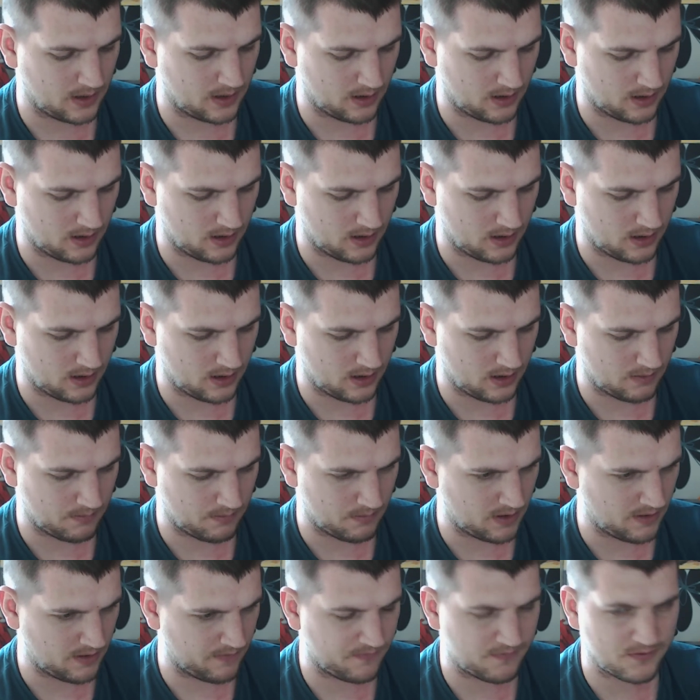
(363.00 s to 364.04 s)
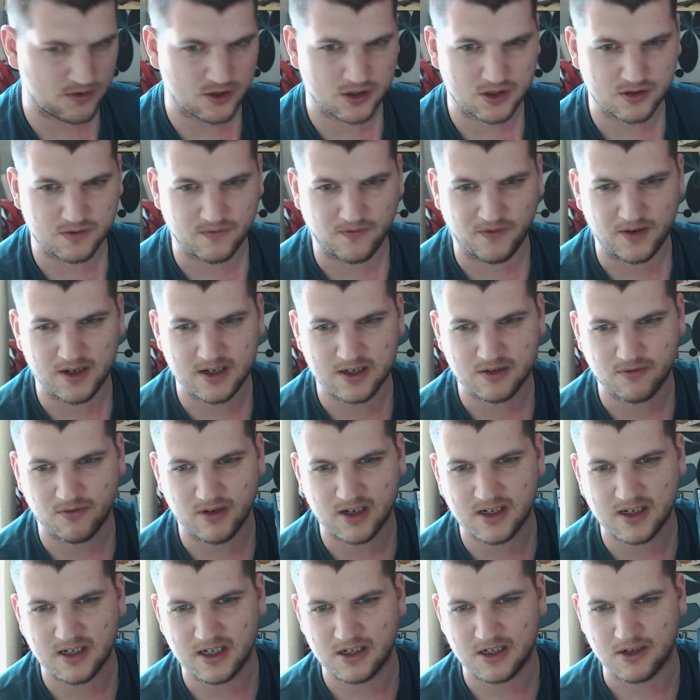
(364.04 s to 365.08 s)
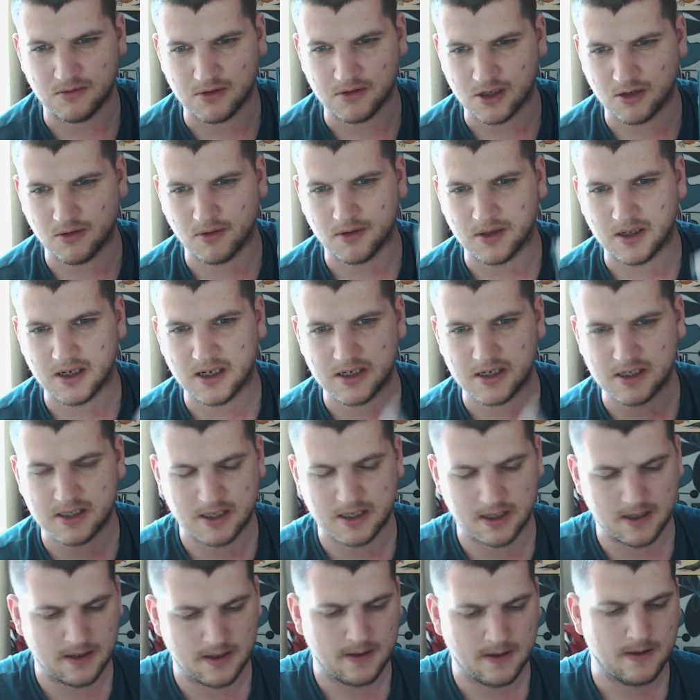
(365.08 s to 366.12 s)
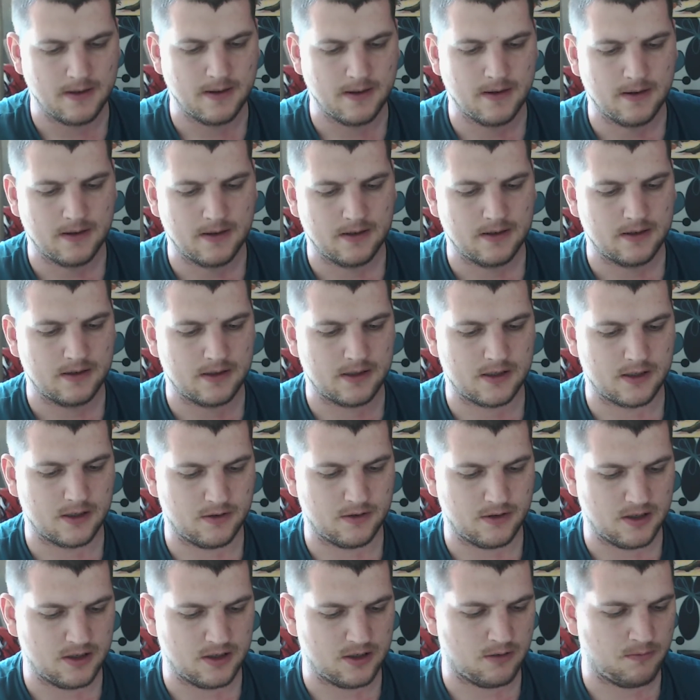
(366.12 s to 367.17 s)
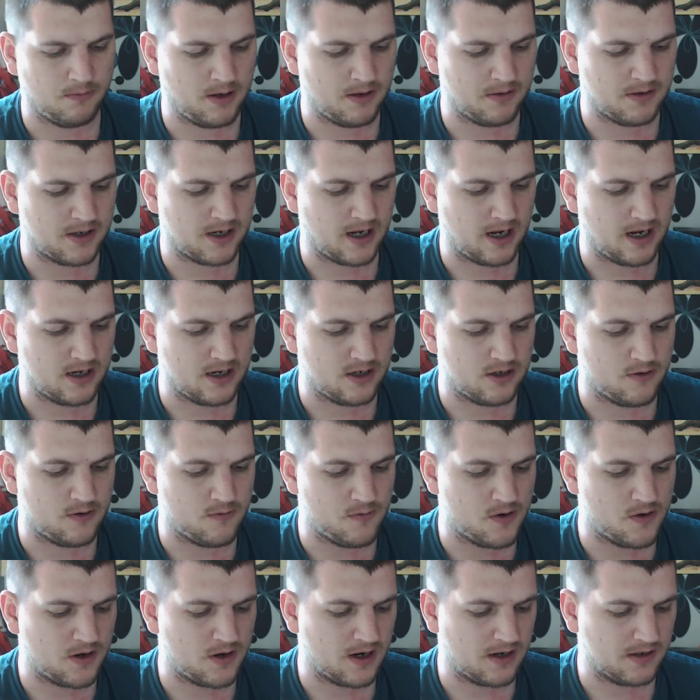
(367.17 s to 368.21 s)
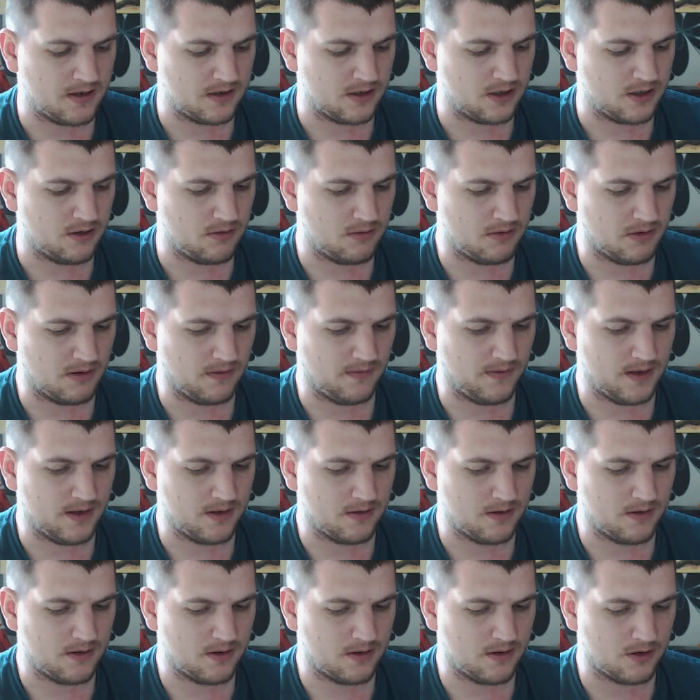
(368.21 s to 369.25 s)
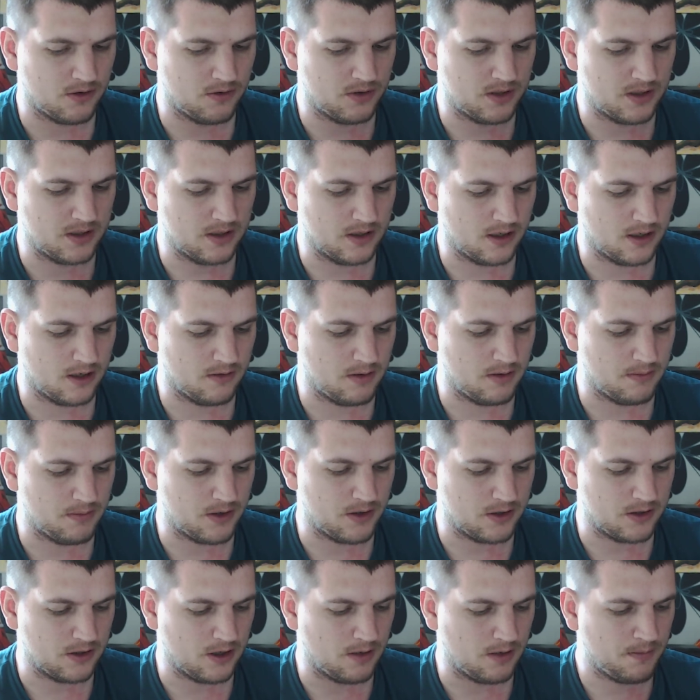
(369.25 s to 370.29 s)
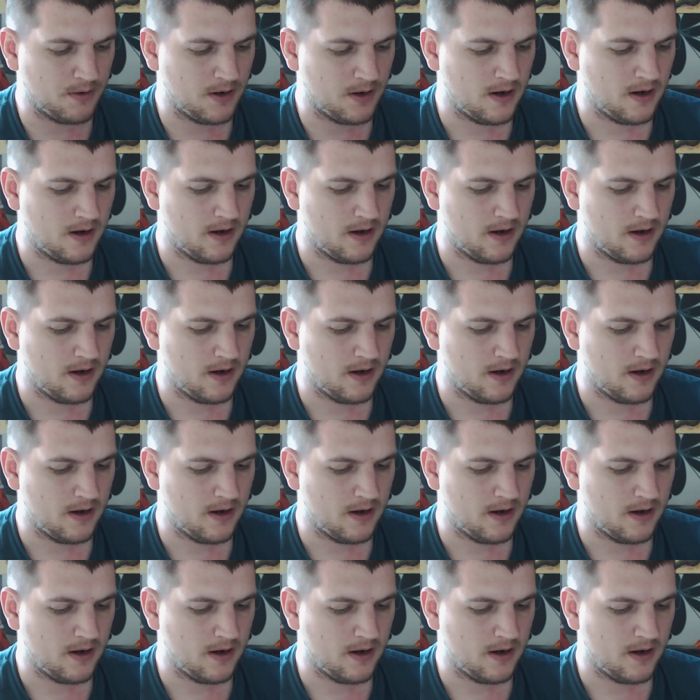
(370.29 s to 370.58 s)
I've just finished reading issue 2 of this, so you should be able to get issue 1 and 2 if you go into your comic book shop.